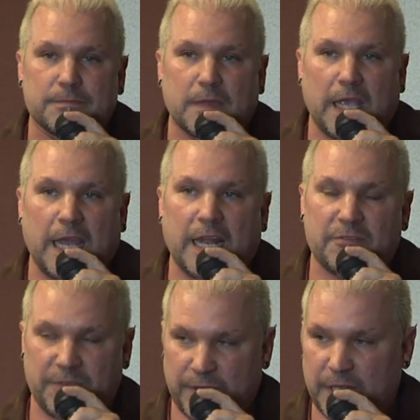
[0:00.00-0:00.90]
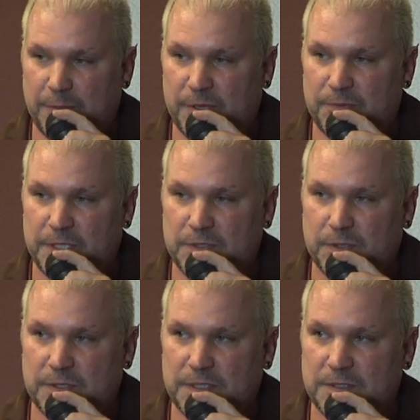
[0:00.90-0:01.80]
and have very limited
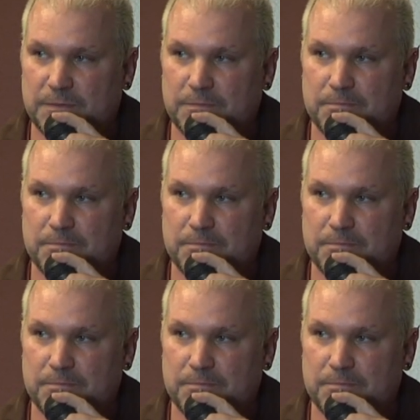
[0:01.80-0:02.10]
resources.